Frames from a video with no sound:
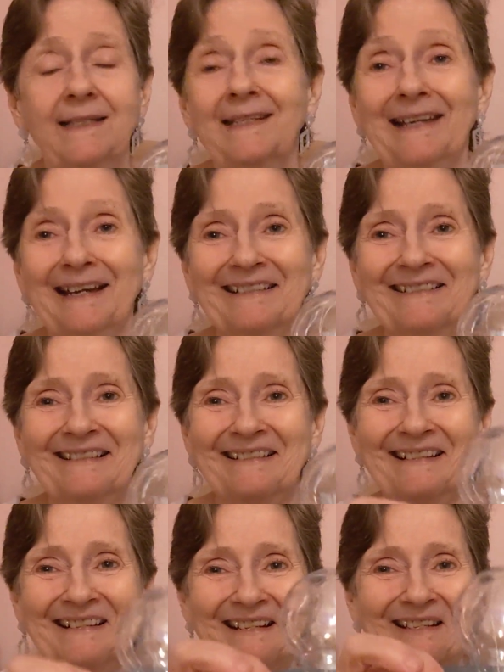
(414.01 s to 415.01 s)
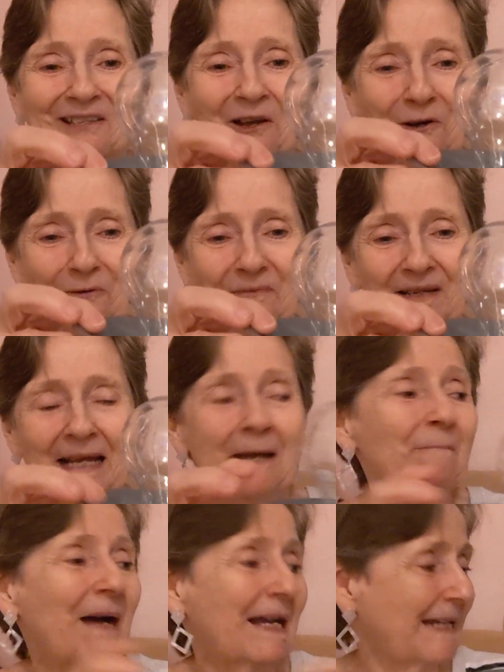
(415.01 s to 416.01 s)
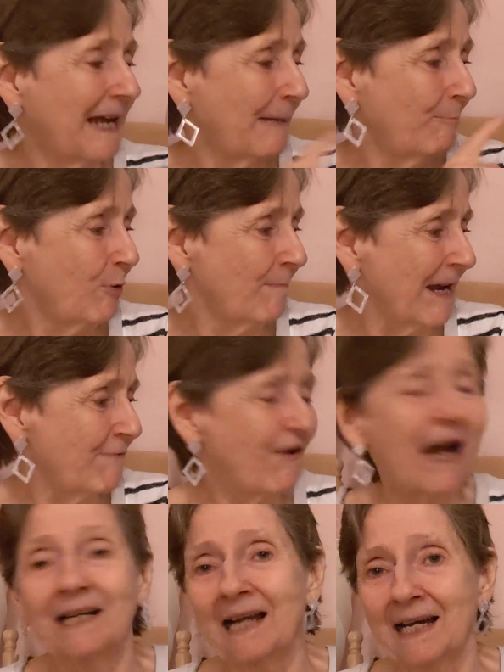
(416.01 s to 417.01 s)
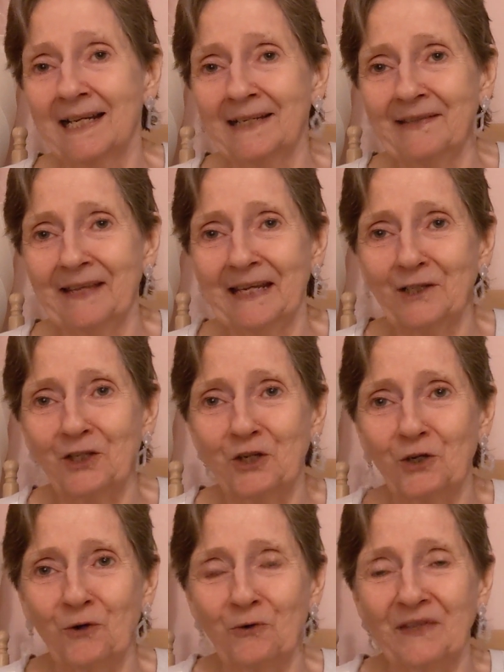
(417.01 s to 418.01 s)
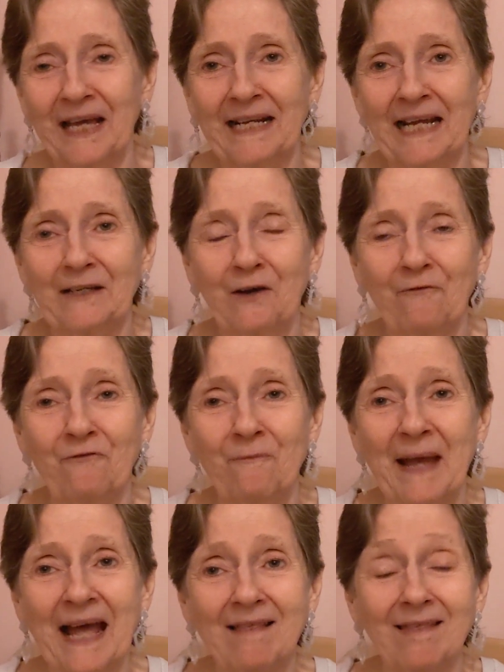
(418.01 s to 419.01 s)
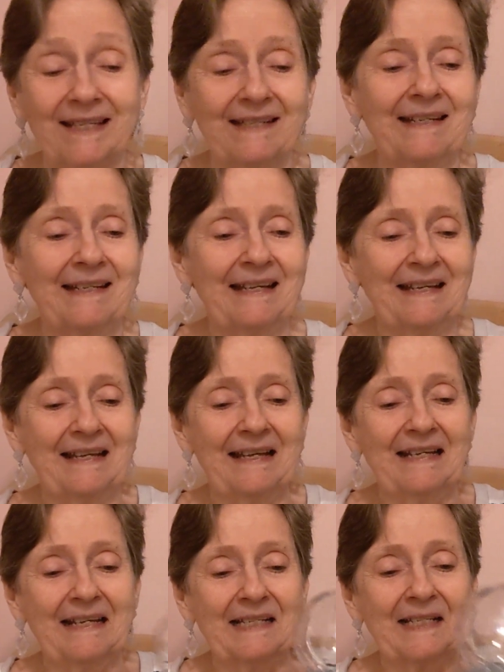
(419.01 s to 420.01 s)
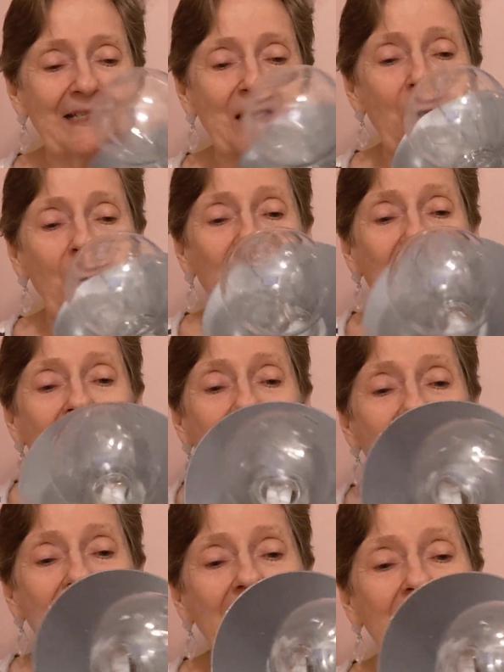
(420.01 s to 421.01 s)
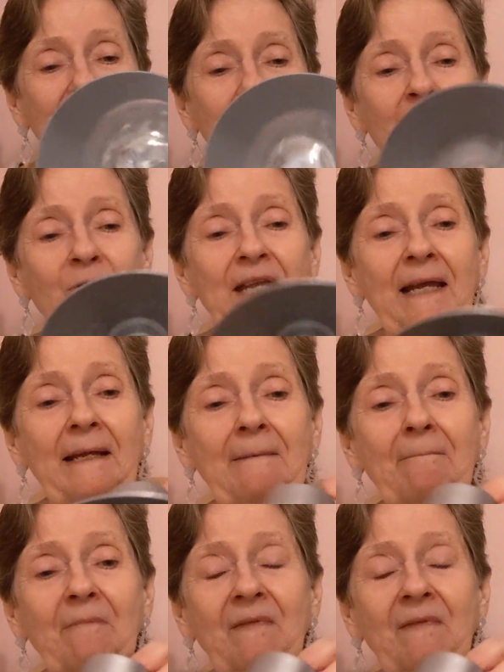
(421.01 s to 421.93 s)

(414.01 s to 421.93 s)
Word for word: Yeah. So, and my, I put my rock garden there too that I got from Ellen. So, okay.